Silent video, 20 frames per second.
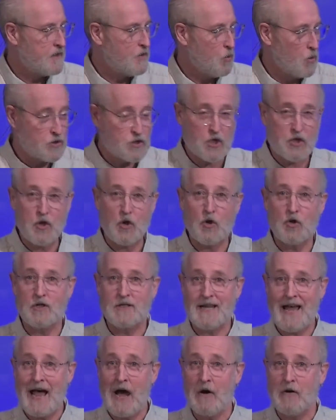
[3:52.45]
which it
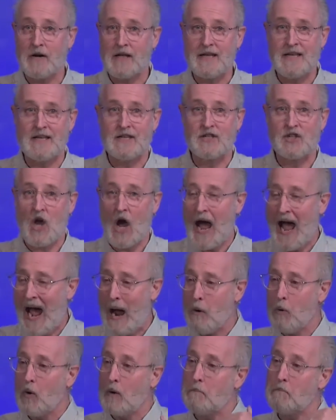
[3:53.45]
turns out is
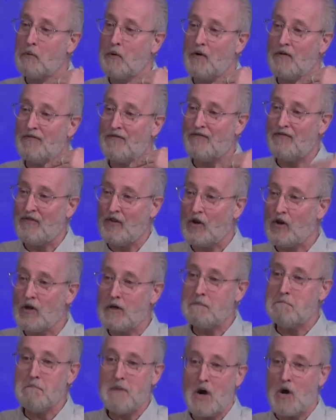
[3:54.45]
our
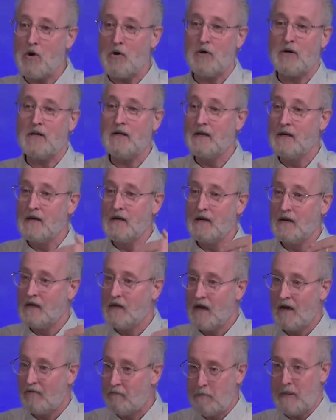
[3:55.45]
preferred mode
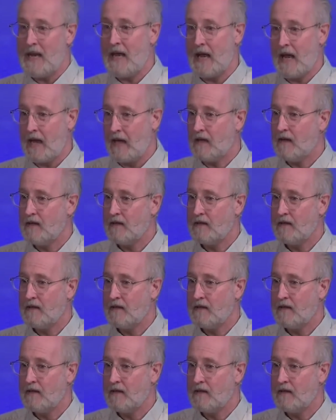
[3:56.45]
of being.